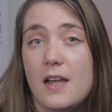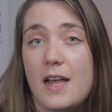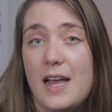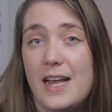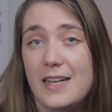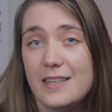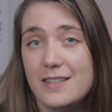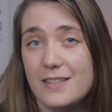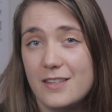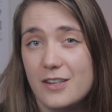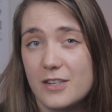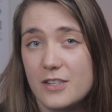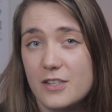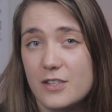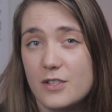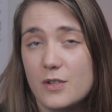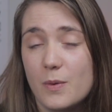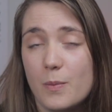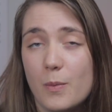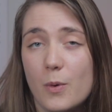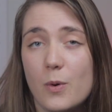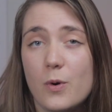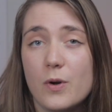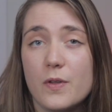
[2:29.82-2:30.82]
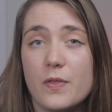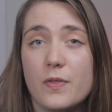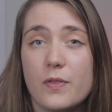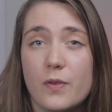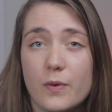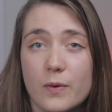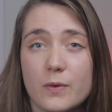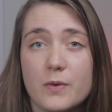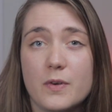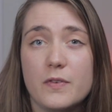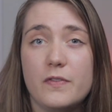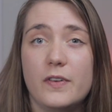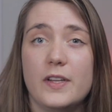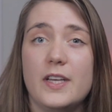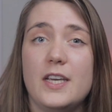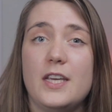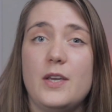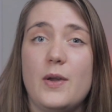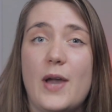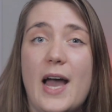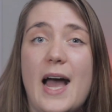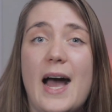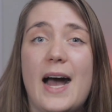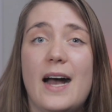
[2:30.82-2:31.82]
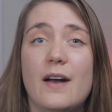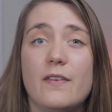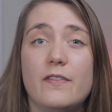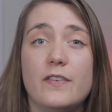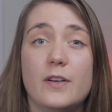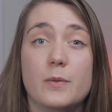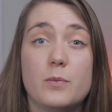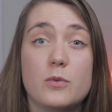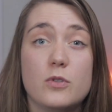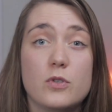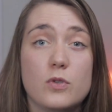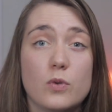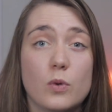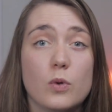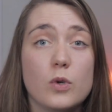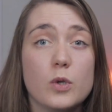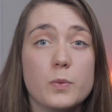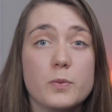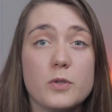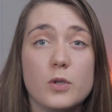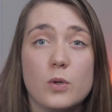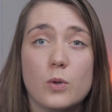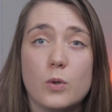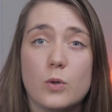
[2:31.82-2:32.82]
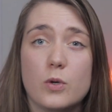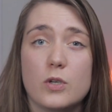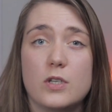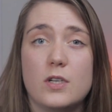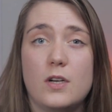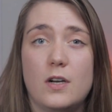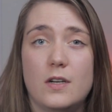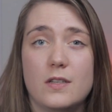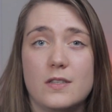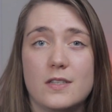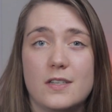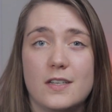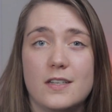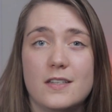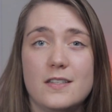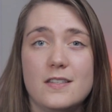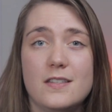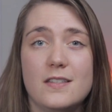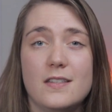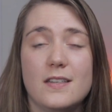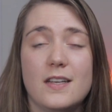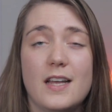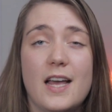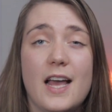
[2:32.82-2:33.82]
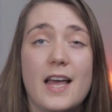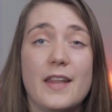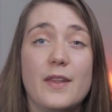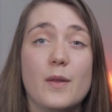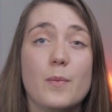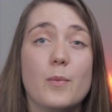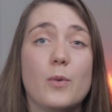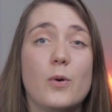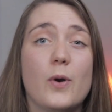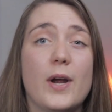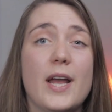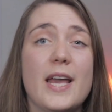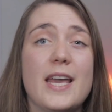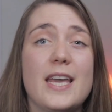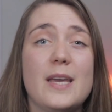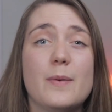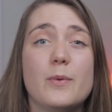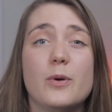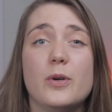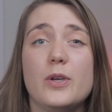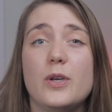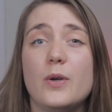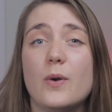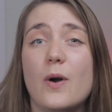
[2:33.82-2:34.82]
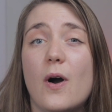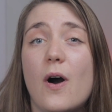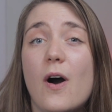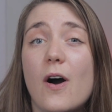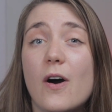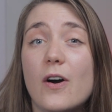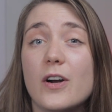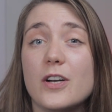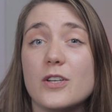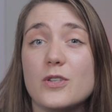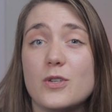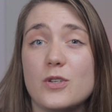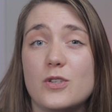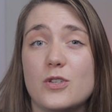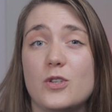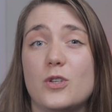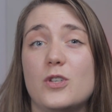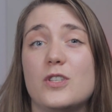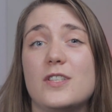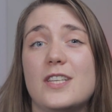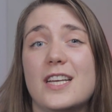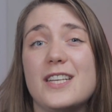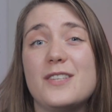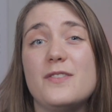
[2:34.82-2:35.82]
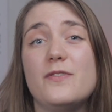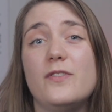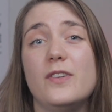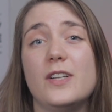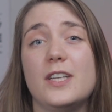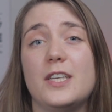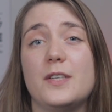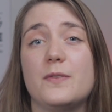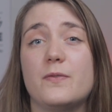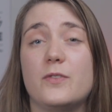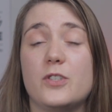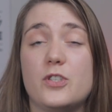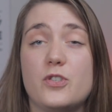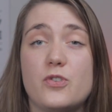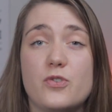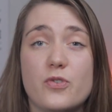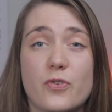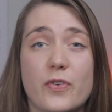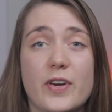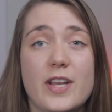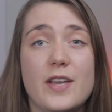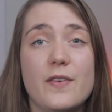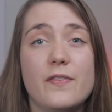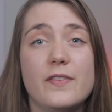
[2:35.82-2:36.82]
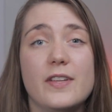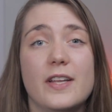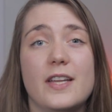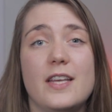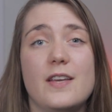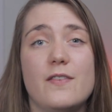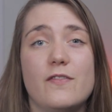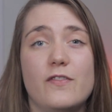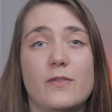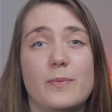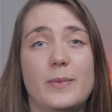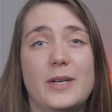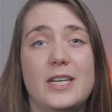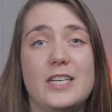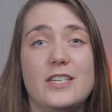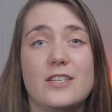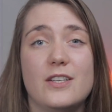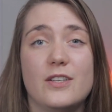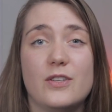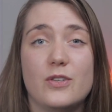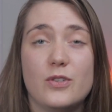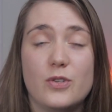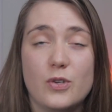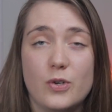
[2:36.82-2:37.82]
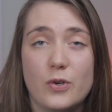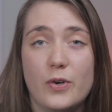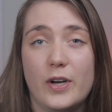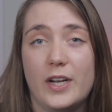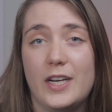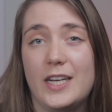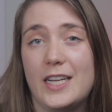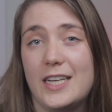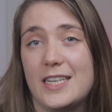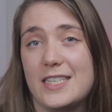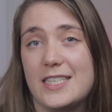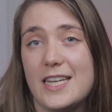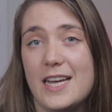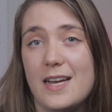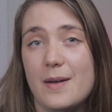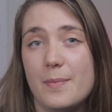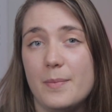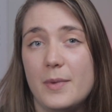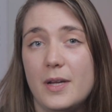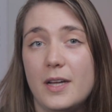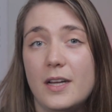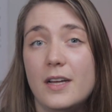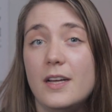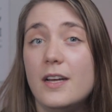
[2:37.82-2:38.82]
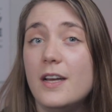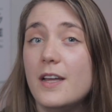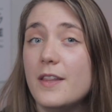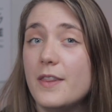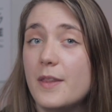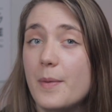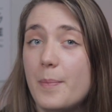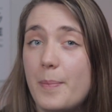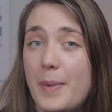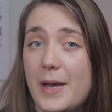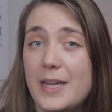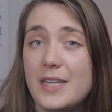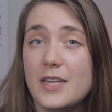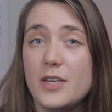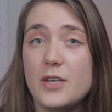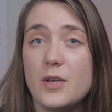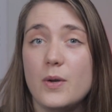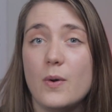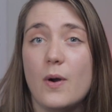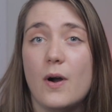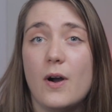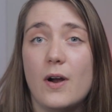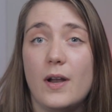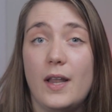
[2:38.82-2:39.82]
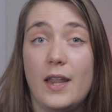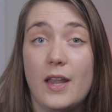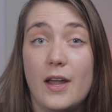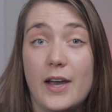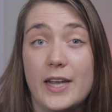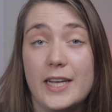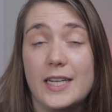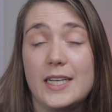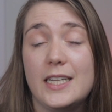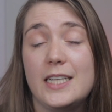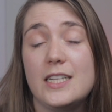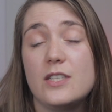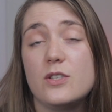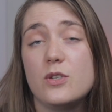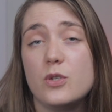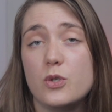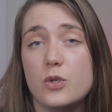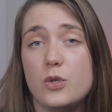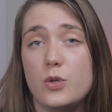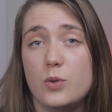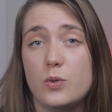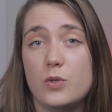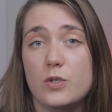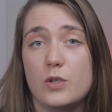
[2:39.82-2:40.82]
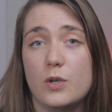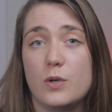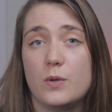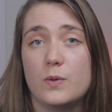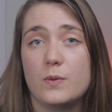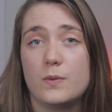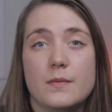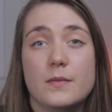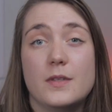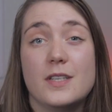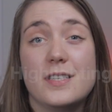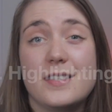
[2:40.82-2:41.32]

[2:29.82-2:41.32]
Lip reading: As such, the more thoroughly you have absorbed course content, and the more able you are to successfully retrieve that information during an exam, the better you are likely to do so. The